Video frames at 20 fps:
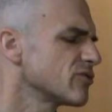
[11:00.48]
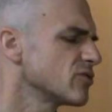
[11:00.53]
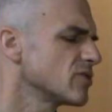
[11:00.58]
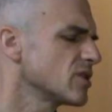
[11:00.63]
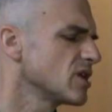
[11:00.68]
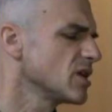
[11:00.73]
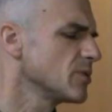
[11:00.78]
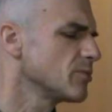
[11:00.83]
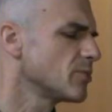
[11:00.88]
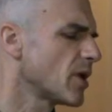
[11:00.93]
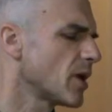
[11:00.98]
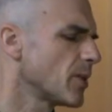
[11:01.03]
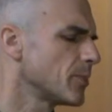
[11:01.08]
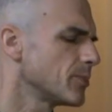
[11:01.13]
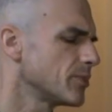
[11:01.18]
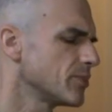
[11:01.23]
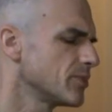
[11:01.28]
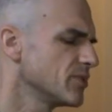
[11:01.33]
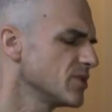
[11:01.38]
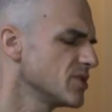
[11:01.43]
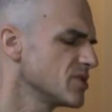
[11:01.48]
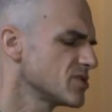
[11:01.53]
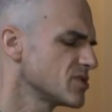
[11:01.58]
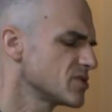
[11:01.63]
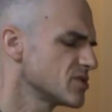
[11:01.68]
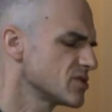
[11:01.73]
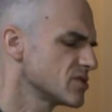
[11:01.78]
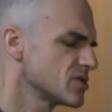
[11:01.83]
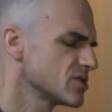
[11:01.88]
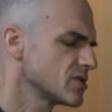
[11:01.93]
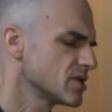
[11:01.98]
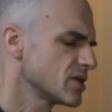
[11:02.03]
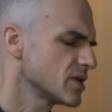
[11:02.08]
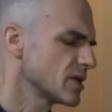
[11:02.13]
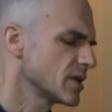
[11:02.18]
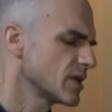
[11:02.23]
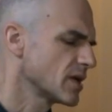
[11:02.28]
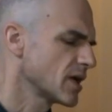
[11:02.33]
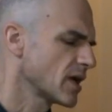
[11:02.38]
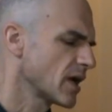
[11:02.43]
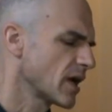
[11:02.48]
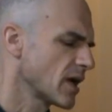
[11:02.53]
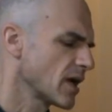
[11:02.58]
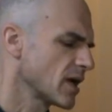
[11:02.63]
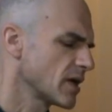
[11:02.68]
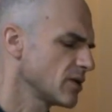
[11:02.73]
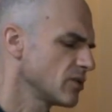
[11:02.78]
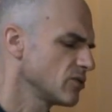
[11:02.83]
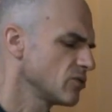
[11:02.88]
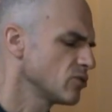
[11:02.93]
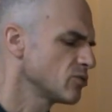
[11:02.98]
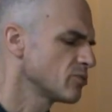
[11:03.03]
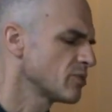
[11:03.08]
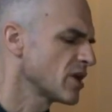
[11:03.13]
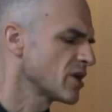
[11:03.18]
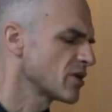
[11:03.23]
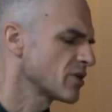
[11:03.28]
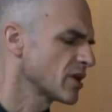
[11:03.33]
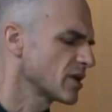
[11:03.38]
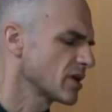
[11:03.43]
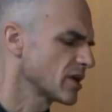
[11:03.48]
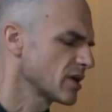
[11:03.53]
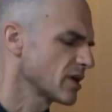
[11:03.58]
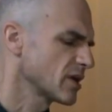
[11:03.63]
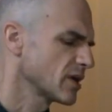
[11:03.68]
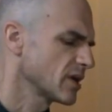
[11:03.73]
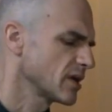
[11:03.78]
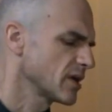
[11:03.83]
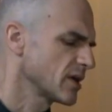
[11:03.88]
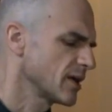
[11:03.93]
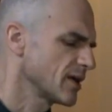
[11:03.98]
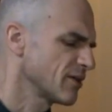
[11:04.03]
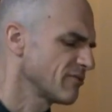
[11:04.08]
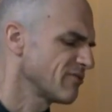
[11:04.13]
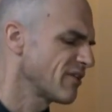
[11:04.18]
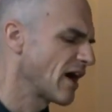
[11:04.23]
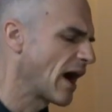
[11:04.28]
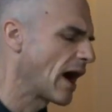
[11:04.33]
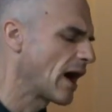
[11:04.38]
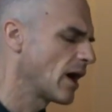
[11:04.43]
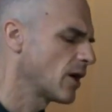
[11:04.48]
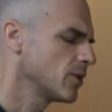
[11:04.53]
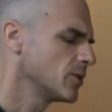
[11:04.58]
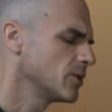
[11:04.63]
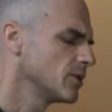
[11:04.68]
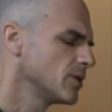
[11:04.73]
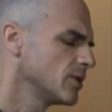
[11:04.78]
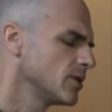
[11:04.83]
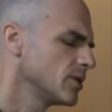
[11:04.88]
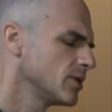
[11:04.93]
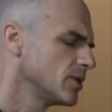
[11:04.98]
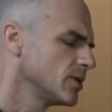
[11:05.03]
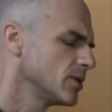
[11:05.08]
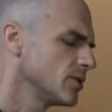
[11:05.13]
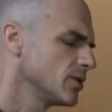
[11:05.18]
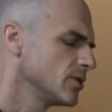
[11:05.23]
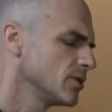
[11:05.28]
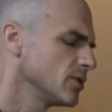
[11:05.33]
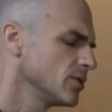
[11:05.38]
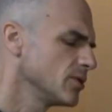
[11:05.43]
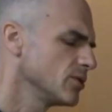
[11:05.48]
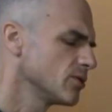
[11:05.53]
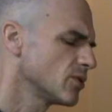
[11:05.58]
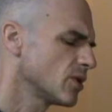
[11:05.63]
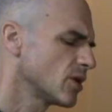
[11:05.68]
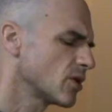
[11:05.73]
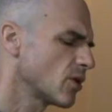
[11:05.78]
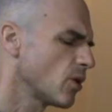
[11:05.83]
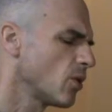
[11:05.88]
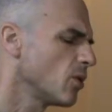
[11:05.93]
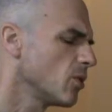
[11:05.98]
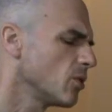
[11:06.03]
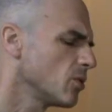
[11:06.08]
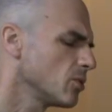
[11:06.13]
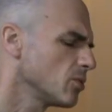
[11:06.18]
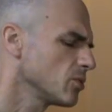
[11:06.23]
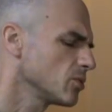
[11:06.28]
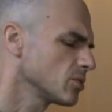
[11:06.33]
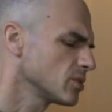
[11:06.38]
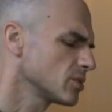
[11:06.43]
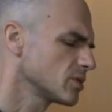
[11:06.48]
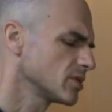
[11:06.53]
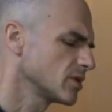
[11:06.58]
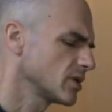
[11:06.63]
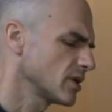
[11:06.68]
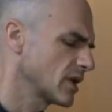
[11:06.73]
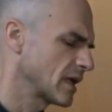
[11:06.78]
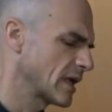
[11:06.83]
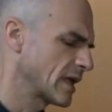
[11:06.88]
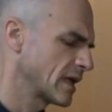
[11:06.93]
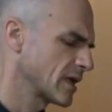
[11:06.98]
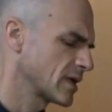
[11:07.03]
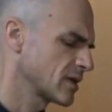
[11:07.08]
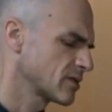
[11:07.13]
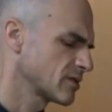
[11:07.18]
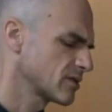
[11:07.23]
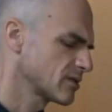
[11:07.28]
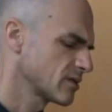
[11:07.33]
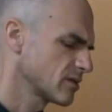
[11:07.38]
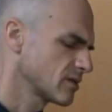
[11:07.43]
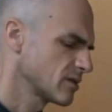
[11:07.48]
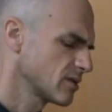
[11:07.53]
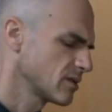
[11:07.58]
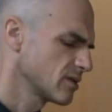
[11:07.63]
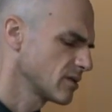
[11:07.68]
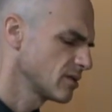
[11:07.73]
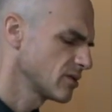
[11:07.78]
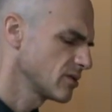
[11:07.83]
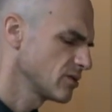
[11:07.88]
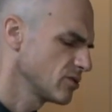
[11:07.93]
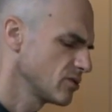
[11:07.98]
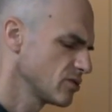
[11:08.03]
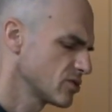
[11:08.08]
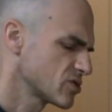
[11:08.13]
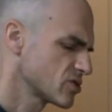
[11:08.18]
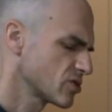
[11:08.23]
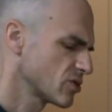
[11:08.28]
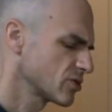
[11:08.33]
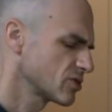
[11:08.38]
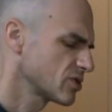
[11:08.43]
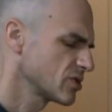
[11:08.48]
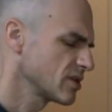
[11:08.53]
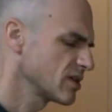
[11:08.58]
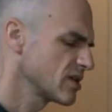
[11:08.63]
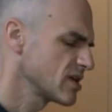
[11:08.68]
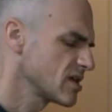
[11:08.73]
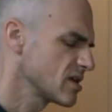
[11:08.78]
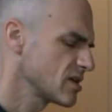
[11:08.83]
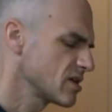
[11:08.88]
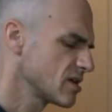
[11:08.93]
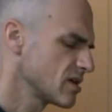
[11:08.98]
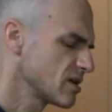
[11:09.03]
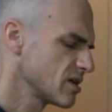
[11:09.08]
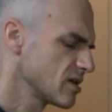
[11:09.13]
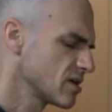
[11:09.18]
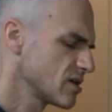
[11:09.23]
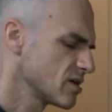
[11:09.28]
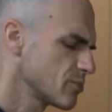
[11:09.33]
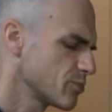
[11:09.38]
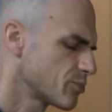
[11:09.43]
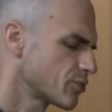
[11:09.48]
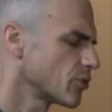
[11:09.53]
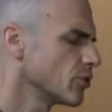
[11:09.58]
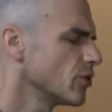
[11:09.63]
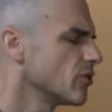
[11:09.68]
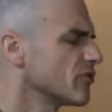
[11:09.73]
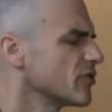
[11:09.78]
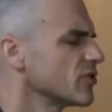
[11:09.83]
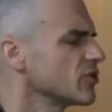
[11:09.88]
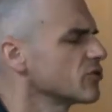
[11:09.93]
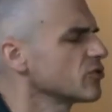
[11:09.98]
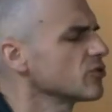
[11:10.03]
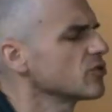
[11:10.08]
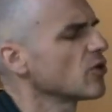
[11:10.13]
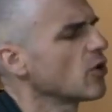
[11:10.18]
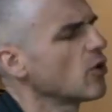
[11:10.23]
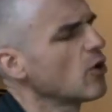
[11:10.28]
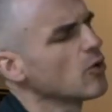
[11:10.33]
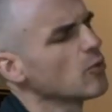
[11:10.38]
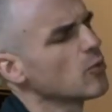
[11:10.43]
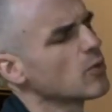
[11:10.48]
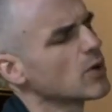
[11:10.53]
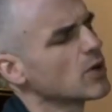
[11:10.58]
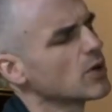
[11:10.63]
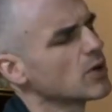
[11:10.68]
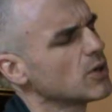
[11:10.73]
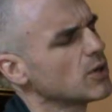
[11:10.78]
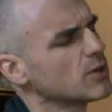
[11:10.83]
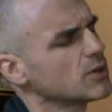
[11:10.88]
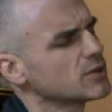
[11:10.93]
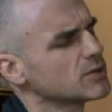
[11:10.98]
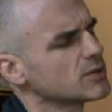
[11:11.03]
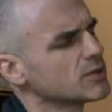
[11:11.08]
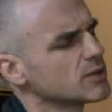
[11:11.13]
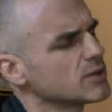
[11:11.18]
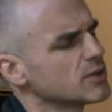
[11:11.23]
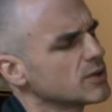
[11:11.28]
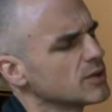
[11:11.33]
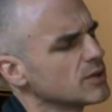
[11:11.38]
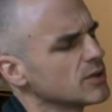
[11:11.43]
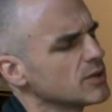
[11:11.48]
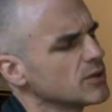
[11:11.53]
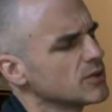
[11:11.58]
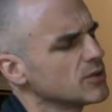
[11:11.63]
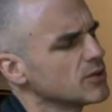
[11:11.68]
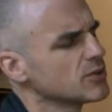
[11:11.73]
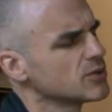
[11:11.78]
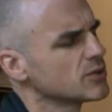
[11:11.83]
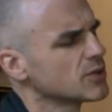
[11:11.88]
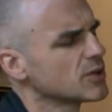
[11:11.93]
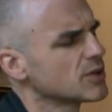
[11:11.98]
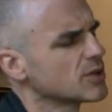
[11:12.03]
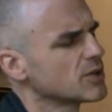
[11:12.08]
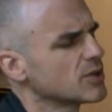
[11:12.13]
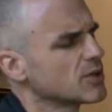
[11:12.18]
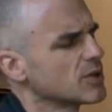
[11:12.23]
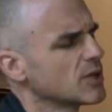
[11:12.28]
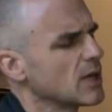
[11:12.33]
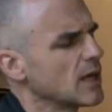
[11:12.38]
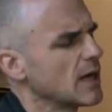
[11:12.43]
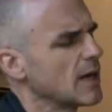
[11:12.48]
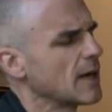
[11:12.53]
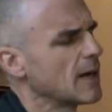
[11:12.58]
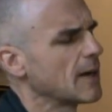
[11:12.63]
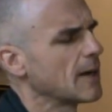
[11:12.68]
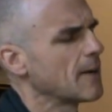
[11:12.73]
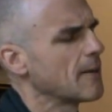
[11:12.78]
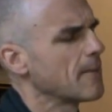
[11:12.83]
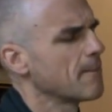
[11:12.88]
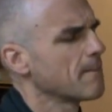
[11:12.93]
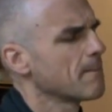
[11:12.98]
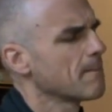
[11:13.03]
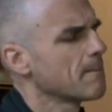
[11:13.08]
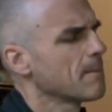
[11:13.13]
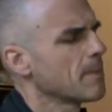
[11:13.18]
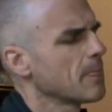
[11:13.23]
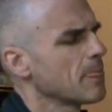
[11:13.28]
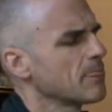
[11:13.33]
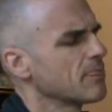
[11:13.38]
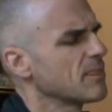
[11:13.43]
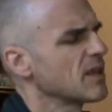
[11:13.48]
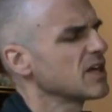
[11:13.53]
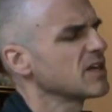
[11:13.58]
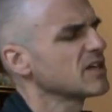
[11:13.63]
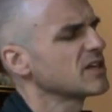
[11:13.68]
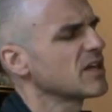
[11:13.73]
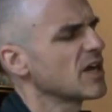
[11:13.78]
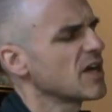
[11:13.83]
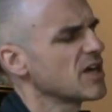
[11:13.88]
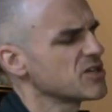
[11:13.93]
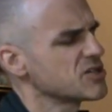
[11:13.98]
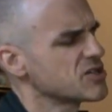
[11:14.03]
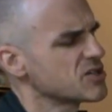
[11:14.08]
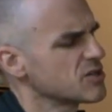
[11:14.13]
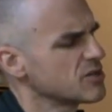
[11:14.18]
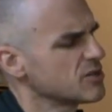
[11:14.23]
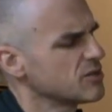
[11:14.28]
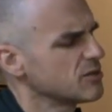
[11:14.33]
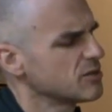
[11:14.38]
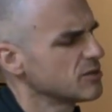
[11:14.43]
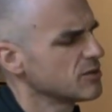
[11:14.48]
to keep up this numeric vow. You are old and you certainly proven to the whole world your dedication.